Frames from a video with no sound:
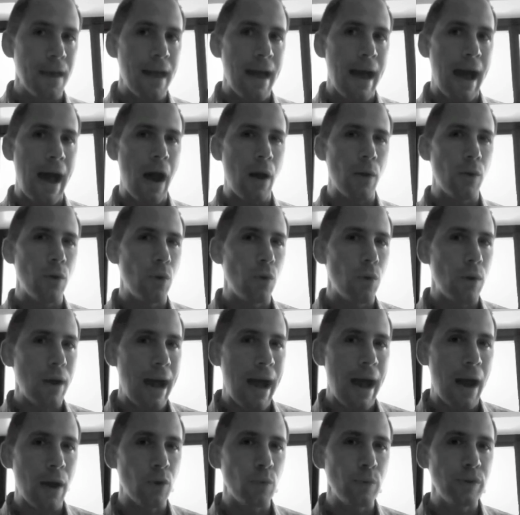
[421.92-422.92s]
How
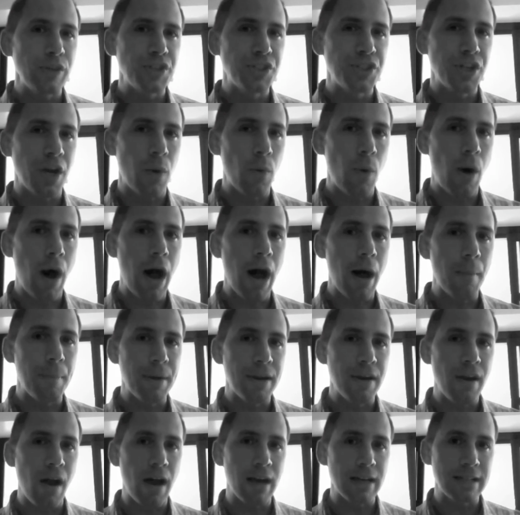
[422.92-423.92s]
do we show up
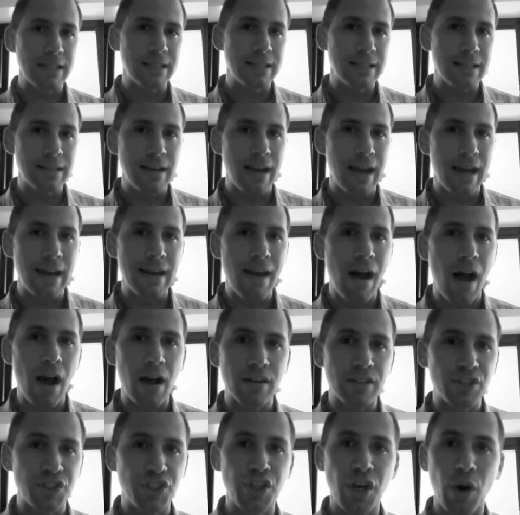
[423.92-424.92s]
and
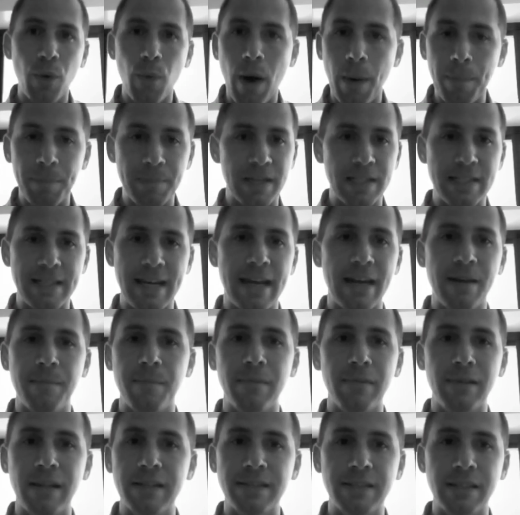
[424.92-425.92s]
not show up to 10
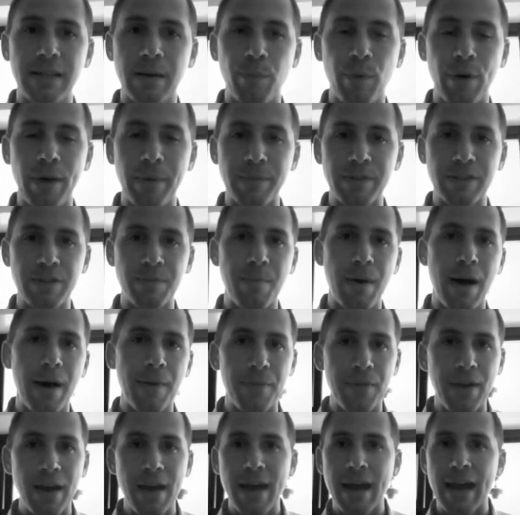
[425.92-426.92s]
listing appointments a
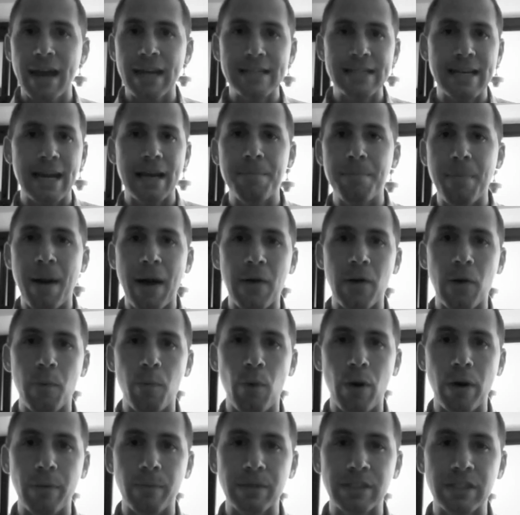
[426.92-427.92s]
month and 10 buyer
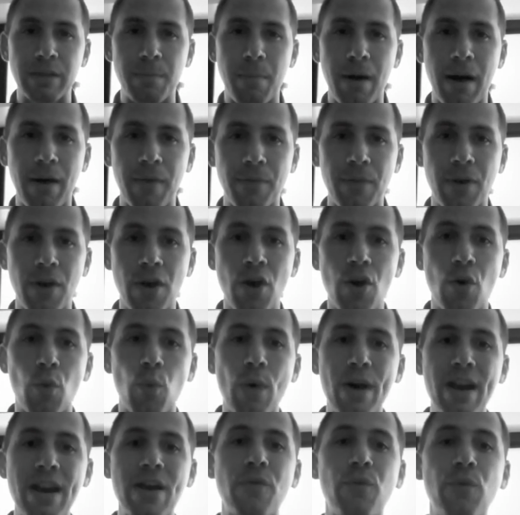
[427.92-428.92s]
appointments a month?
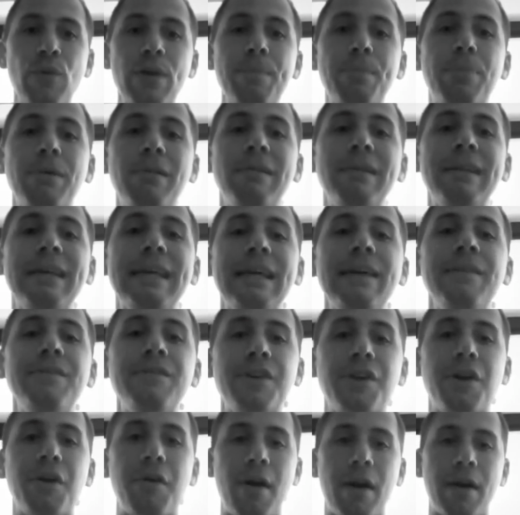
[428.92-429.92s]
When if we believed
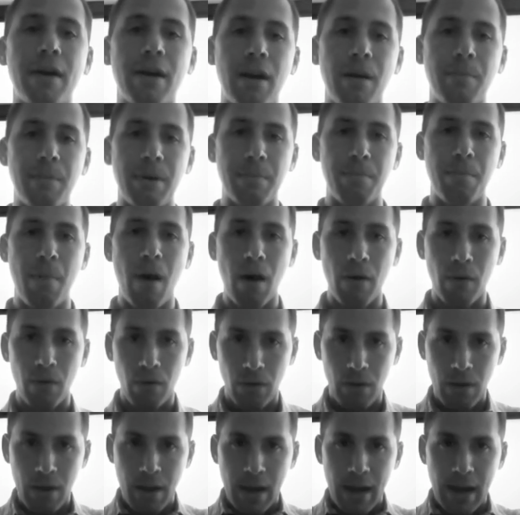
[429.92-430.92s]
in our economic
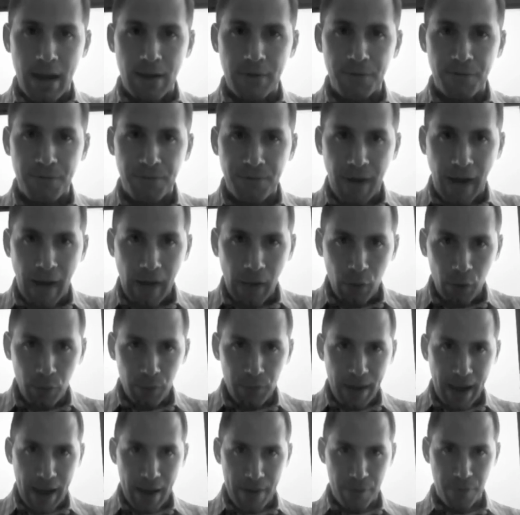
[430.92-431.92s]
model and
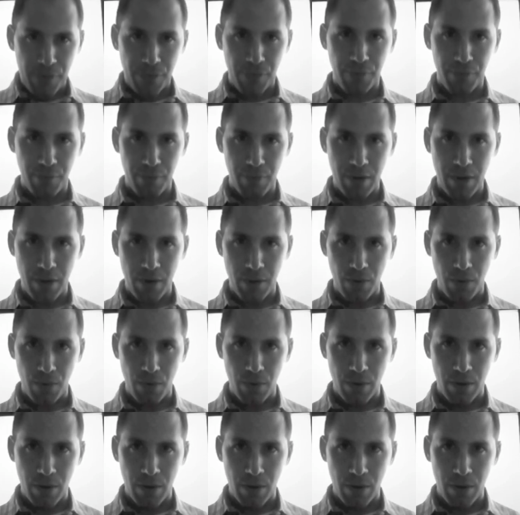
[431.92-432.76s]
followed that through,